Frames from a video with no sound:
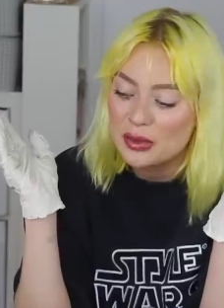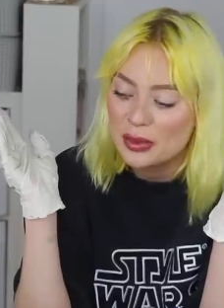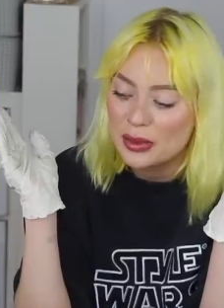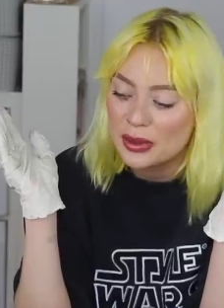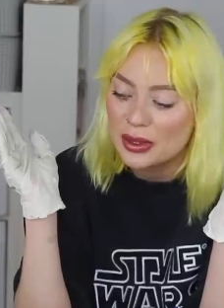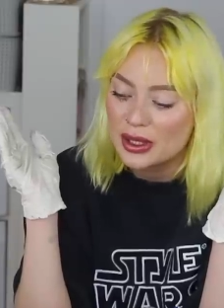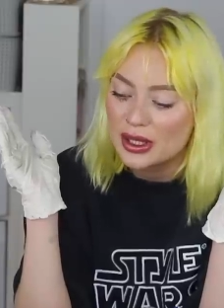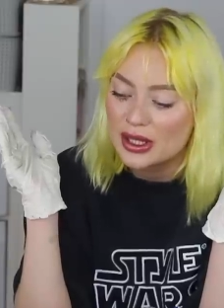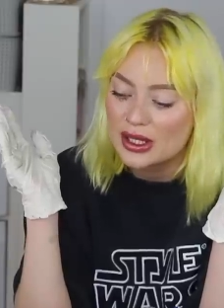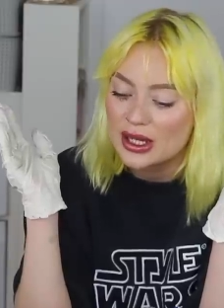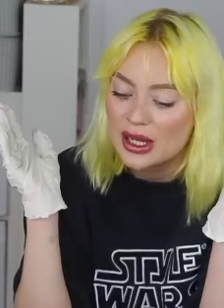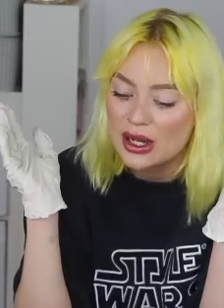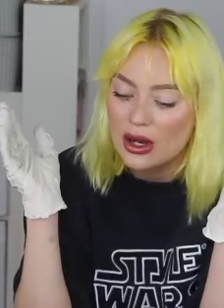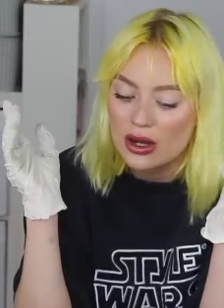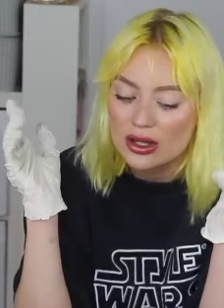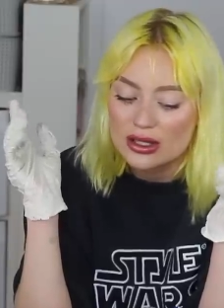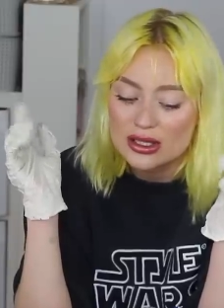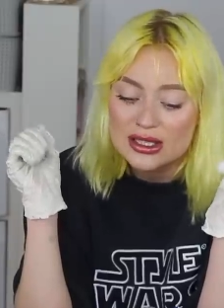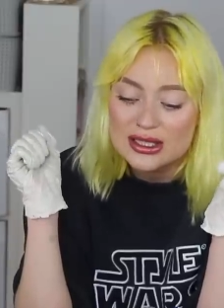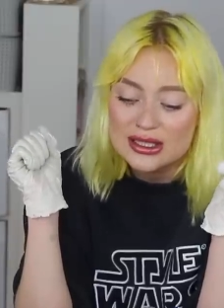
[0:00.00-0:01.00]
but
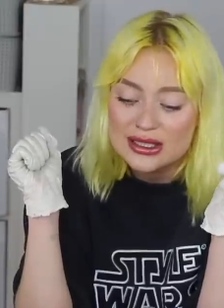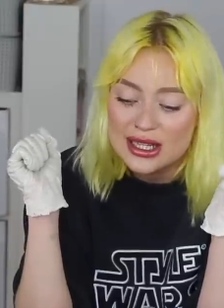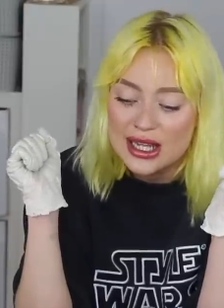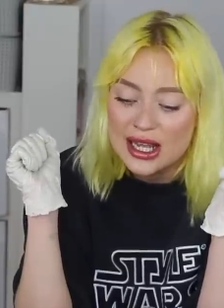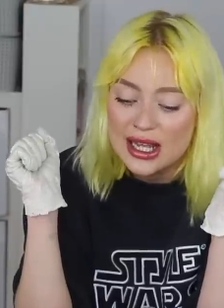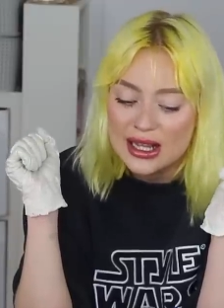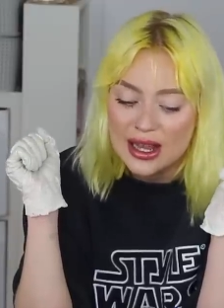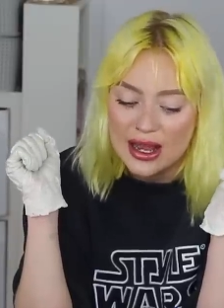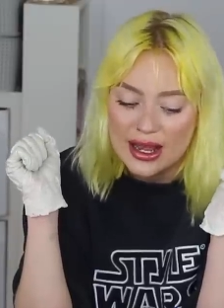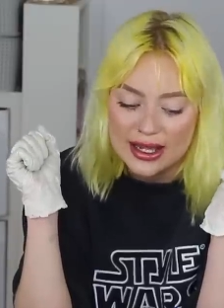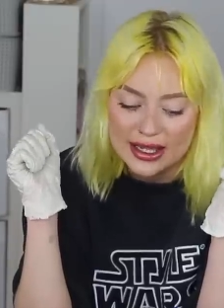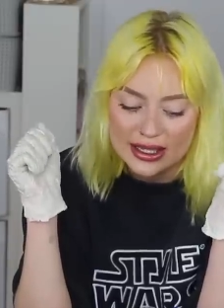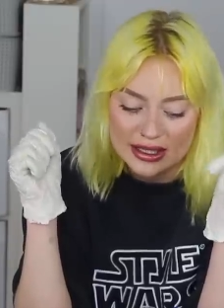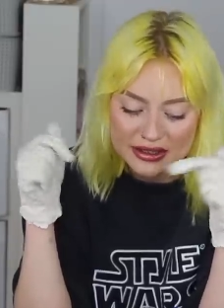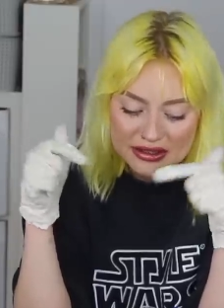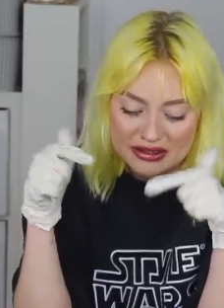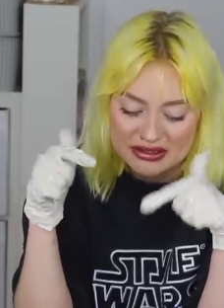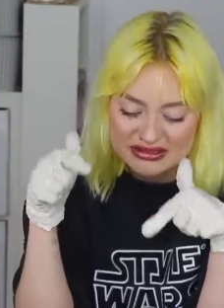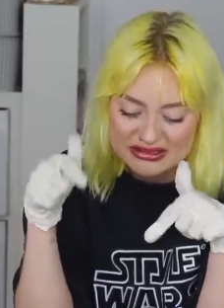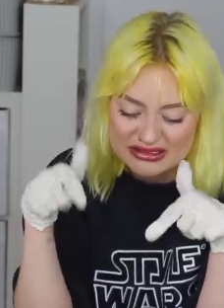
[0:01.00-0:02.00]
honestly like...